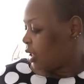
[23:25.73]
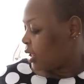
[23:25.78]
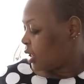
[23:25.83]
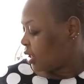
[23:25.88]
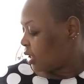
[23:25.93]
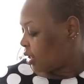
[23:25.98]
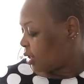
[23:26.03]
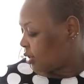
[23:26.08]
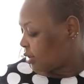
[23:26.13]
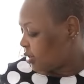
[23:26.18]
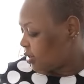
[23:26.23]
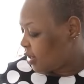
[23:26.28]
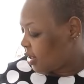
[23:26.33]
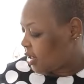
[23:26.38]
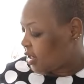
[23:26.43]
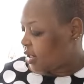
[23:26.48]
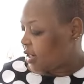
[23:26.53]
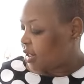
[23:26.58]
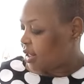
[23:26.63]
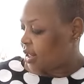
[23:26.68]
And um,
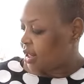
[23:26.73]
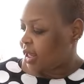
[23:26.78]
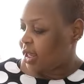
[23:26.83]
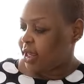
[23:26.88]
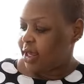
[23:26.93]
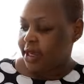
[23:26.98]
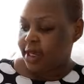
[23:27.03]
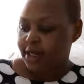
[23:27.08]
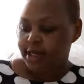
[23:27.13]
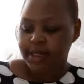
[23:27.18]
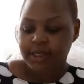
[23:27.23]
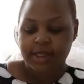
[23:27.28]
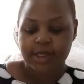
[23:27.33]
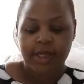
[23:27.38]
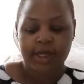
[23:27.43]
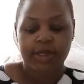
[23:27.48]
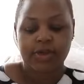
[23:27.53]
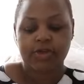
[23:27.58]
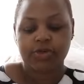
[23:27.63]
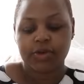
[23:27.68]
then I had
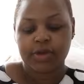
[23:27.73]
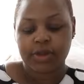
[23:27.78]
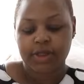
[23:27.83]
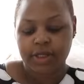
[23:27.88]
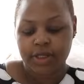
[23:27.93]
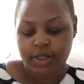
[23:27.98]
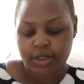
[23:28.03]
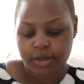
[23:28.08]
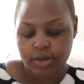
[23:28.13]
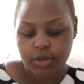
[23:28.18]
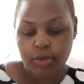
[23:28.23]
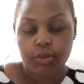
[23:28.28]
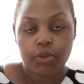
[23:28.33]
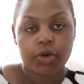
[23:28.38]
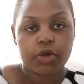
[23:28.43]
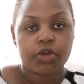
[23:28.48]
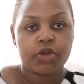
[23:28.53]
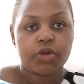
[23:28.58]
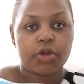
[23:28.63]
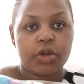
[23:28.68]
I took these
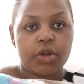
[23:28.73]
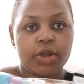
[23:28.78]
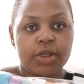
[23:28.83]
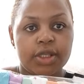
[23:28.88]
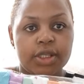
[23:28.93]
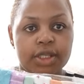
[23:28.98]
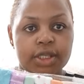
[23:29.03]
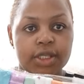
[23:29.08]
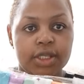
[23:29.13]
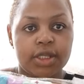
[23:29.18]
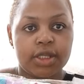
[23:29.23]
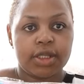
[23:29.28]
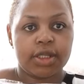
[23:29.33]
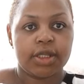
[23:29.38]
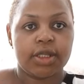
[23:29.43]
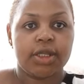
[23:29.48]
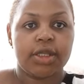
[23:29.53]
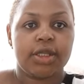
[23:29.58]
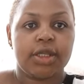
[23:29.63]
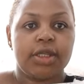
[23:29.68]
washcloths,
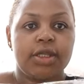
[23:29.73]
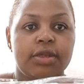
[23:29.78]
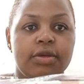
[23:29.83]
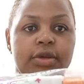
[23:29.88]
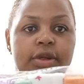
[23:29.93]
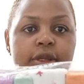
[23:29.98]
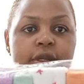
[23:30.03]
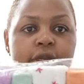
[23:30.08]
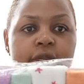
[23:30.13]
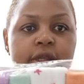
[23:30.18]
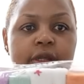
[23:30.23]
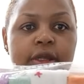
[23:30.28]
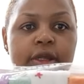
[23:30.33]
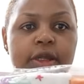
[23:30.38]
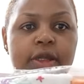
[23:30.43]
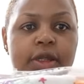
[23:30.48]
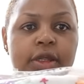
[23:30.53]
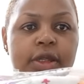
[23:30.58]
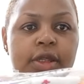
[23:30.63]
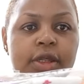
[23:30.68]
this one.
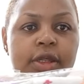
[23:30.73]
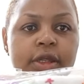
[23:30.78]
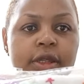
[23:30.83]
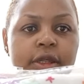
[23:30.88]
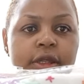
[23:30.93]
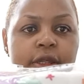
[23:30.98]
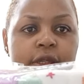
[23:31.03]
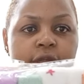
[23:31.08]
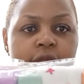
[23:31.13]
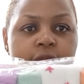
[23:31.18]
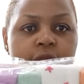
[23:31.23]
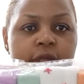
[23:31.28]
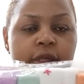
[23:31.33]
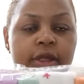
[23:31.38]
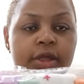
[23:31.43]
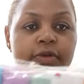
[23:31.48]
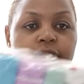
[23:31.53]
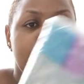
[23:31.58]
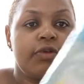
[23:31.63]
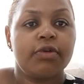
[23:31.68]

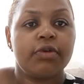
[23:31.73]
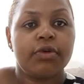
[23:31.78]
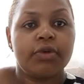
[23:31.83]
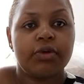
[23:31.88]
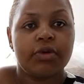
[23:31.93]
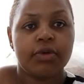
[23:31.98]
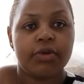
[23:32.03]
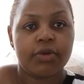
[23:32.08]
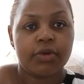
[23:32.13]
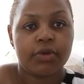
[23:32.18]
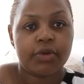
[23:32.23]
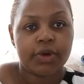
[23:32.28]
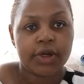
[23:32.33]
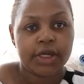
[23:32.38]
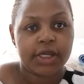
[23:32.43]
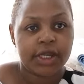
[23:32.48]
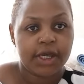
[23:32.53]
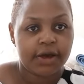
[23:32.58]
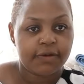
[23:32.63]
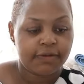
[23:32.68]
If you
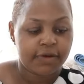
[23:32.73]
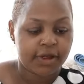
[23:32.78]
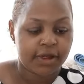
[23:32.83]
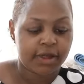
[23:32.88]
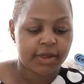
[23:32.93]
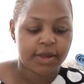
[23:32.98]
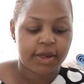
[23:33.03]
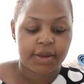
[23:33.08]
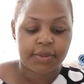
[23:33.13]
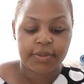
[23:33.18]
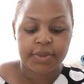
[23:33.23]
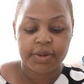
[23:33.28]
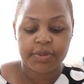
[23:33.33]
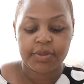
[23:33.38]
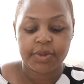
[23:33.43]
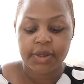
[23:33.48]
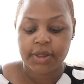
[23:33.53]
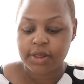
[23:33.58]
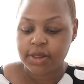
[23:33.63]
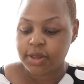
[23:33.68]
already have a, a
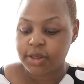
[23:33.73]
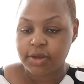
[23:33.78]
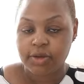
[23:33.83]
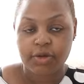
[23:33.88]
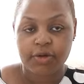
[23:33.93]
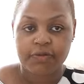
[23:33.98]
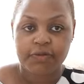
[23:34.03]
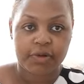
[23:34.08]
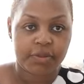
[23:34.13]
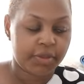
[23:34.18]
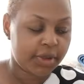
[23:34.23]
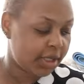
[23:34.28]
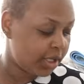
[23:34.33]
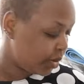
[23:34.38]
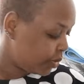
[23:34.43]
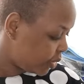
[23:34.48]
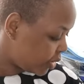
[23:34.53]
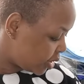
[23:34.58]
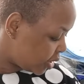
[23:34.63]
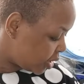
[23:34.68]
baby, you're familiar
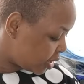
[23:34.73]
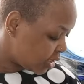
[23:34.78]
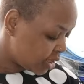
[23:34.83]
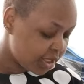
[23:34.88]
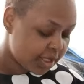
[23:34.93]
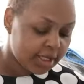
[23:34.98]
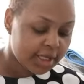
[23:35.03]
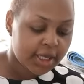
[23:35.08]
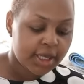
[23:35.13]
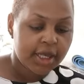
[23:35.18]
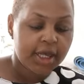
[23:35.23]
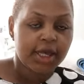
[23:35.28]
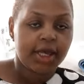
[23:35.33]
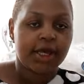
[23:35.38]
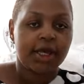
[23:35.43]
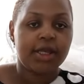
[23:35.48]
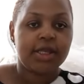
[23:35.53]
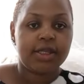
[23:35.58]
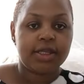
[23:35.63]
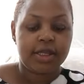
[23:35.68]
with this thing.
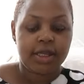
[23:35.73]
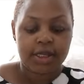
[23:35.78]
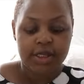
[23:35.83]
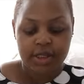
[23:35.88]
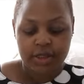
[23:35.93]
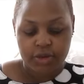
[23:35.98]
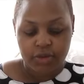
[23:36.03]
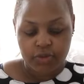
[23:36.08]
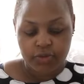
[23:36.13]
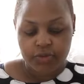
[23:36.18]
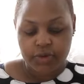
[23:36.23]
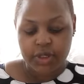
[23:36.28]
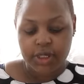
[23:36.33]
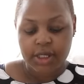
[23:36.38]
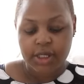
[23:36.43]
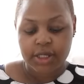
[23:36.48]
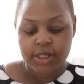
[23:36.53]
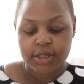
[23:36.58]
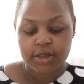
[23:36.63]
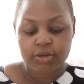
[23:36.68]
It's just soft
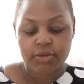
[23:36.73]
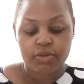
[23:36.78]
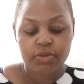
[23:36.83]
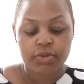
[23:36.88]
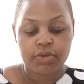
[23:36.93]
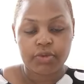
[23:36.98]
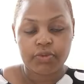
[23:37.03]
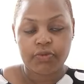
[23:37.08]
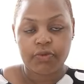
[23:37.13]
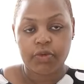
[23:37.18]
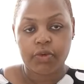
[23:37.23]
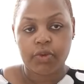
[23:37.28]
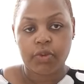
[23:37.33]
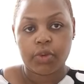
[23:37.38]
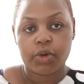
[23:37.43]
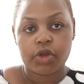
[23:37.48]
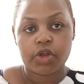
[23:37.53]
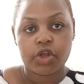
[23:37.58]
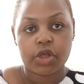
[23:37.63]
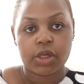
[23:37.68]
and good for
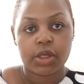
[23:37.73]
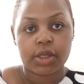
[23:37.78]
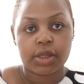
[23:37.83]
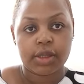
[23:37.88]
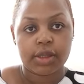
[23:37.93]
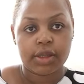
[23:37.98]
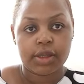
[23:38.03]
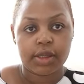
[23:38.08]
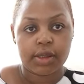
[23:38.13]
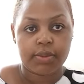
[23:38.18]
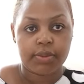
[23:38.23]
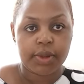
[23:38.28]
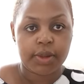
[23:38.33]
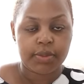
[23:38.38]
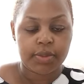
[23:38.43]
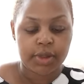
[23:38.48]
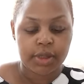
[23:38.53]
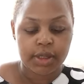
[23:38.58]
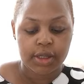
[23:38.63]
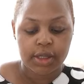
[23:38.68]
washing the
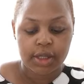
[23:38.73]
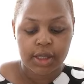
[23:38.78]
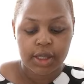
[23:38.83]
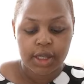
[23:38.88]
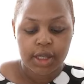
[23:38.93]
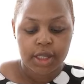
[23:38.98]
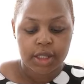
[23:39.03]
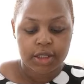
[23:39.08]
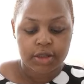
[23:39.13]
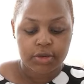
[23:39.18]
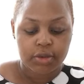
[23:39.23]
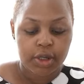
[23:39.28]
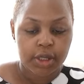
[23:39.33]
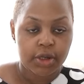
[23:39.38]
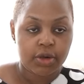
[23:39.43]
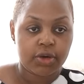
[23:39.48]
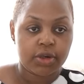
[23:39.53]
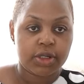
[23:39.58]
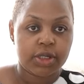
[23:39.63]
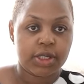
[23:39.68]
baby. So I
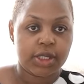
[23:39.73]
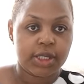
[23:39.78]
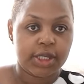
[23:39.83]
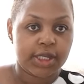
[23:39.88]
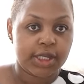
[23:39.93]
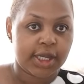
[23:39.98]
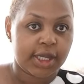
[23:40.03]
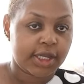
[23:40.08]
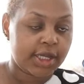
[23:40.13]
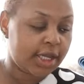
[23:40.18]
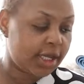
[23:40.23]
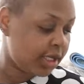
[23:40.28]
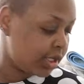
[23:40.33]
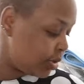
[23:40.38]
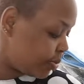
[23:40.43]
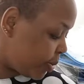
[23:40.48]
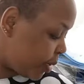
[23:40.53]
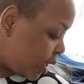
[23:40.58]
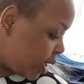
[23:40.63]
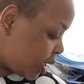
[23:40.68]
got in an 8
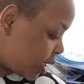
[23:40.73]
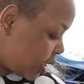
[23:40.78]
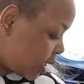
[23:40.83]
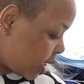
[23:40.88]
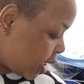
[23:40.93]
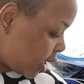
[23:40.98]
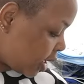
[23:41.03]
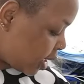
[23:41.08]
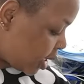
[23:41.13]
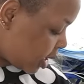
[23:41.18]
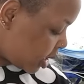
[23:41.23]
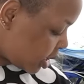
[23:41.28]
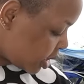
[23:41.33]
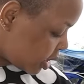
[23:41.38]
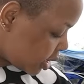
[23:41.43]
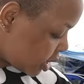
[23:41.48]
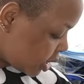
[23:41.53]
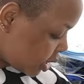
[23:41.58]
pack and